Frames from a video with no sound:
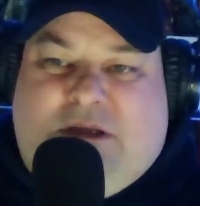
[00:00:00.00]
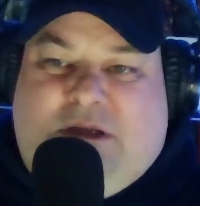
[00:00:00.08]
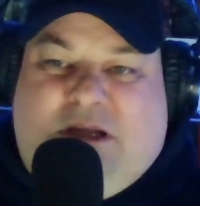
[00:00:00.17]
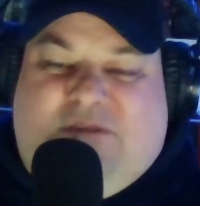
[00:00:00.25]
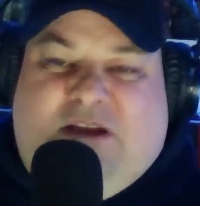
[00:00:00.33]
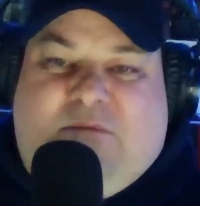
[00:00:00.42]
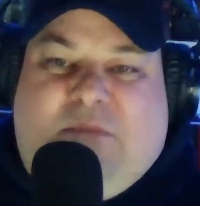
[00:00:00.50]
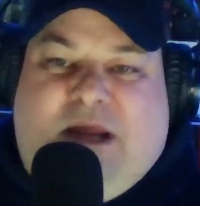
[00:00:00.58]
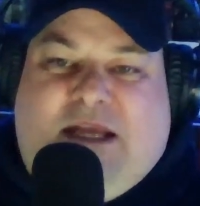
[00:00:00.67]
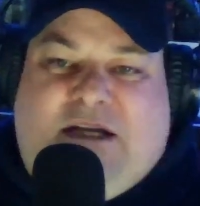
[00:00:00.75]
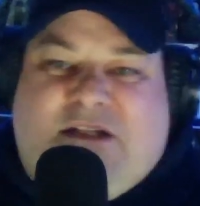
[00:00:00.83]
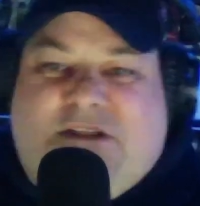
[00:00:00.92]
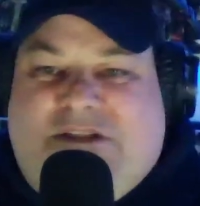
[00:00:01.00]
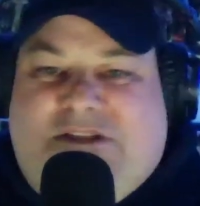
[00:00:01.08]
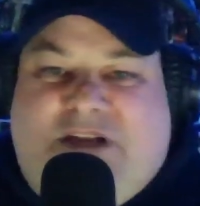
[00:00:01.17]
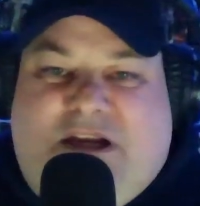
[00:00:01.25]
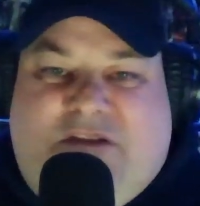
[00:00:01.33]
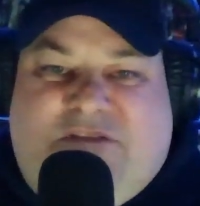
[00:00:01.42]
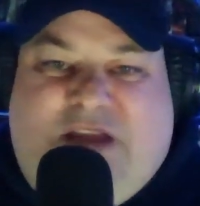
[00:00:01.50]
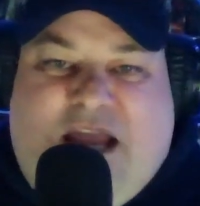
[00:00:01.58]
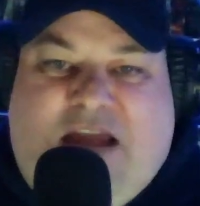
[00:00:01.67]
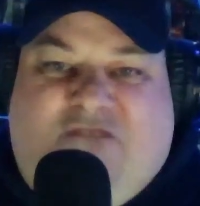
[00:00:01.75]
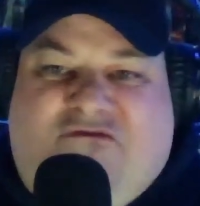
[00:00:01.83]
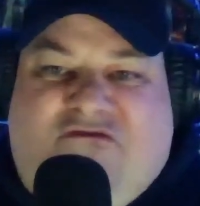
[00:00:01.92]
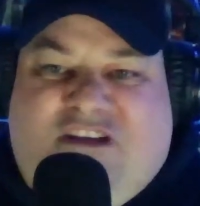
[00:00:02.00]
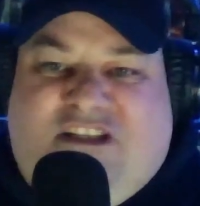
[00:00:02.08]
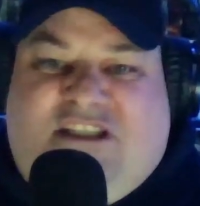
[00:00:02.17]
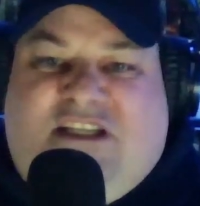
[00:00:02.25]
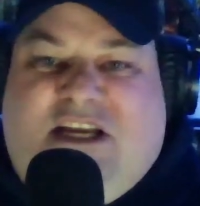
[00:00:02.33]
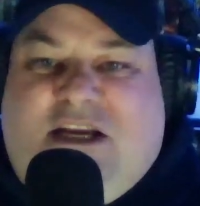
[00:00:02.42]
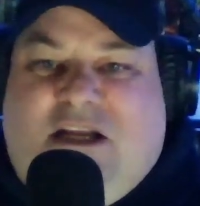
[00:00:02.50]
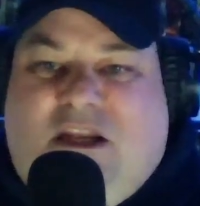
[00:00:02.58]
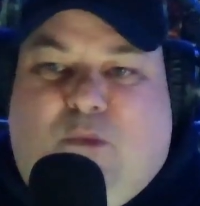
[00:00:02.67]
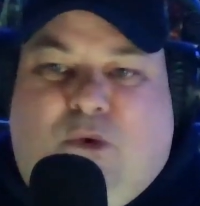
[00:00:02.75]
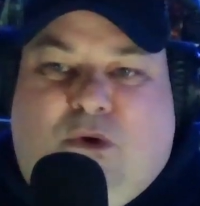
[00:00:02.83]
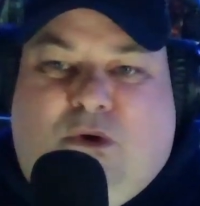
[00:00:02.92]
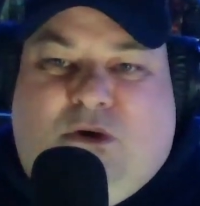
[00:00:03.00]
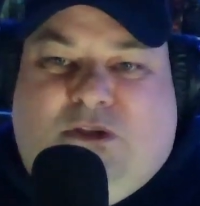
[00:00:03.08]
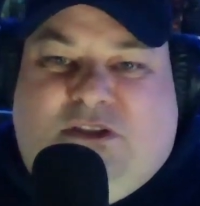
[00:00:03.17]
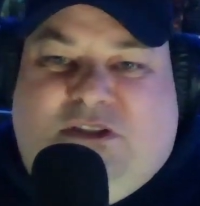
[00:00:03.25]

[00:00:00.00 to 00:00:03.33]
I think Michael deserved every single award